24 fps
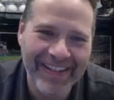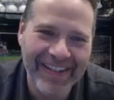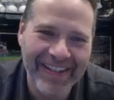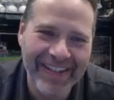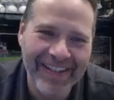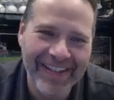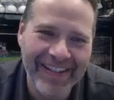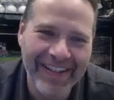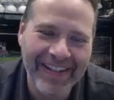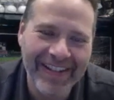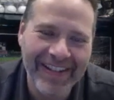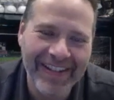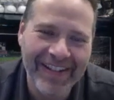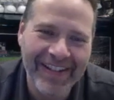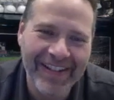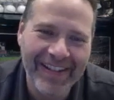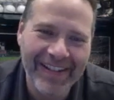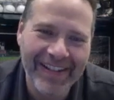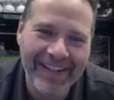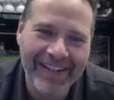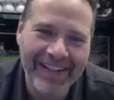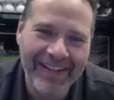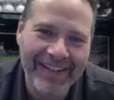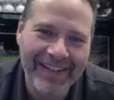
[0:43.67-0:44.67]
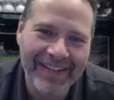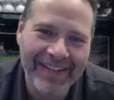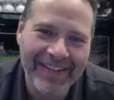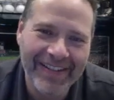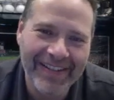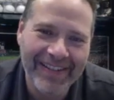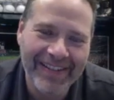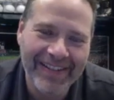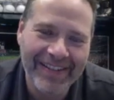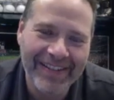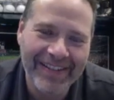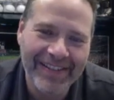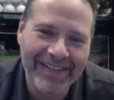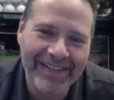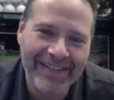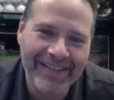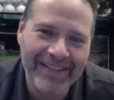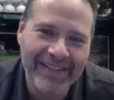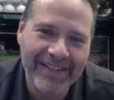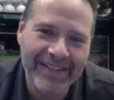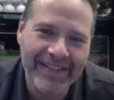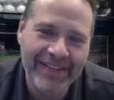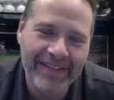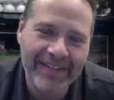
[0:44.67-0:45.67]

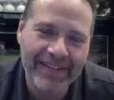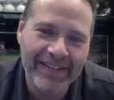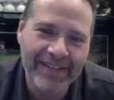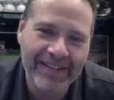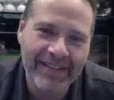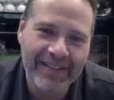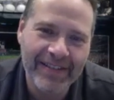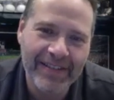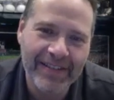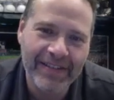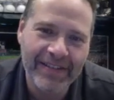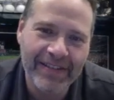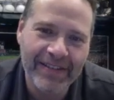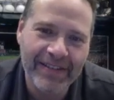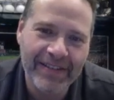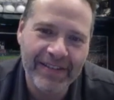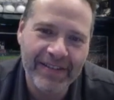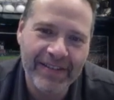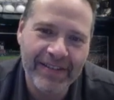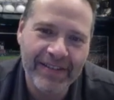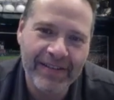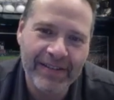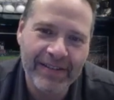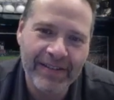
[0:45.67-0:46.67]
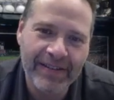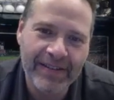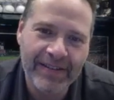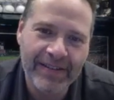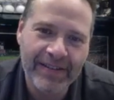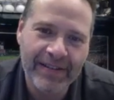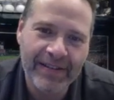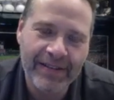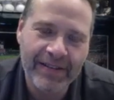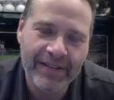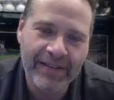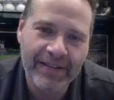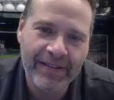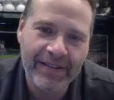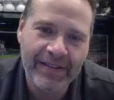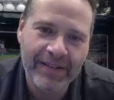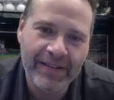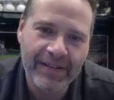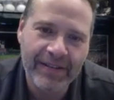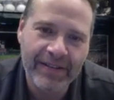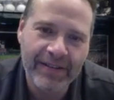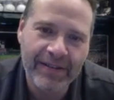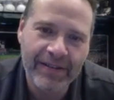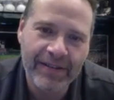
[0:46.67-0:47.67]

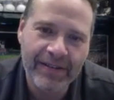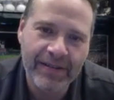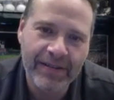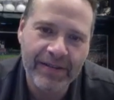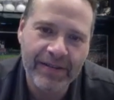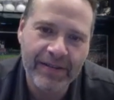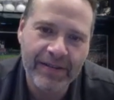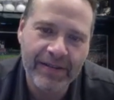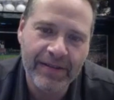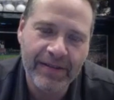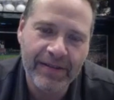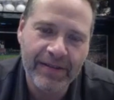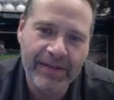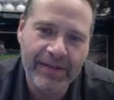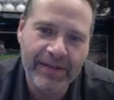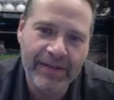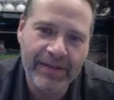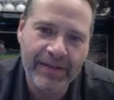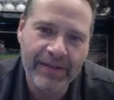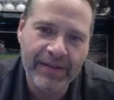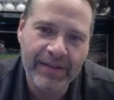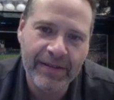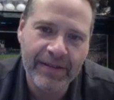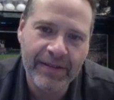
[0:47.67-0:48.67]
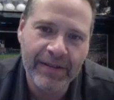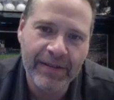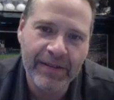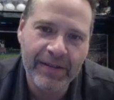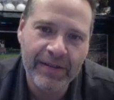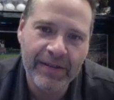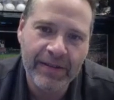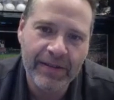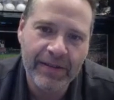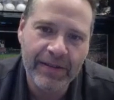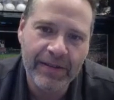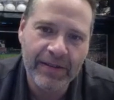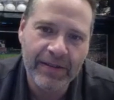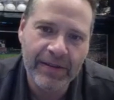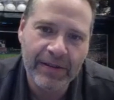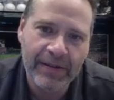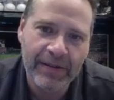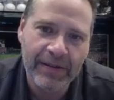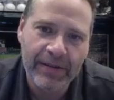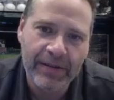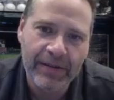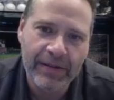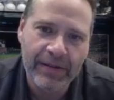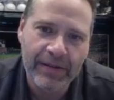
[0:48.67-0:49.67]

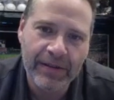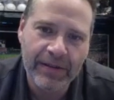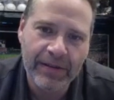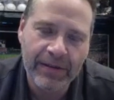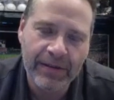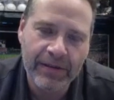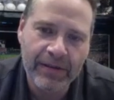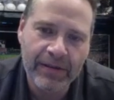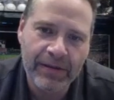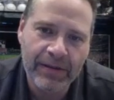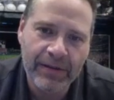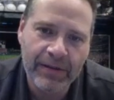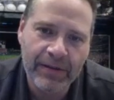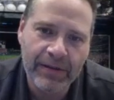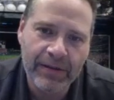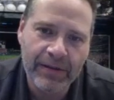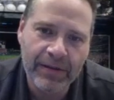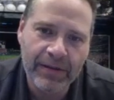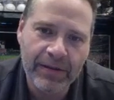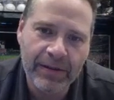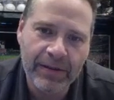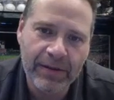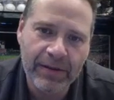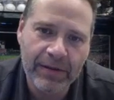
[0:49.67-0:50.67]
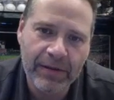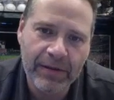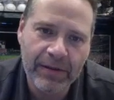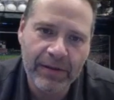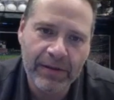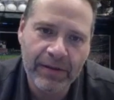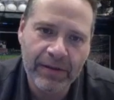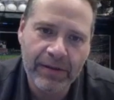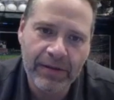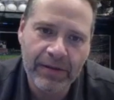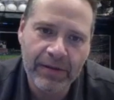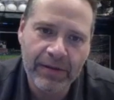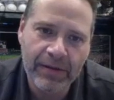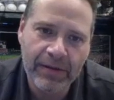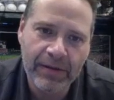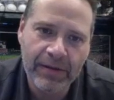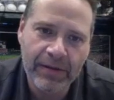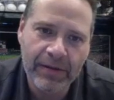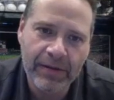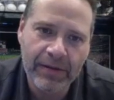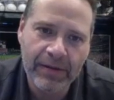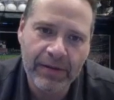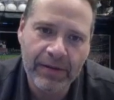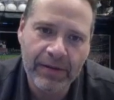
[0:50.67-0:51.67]
[no speech]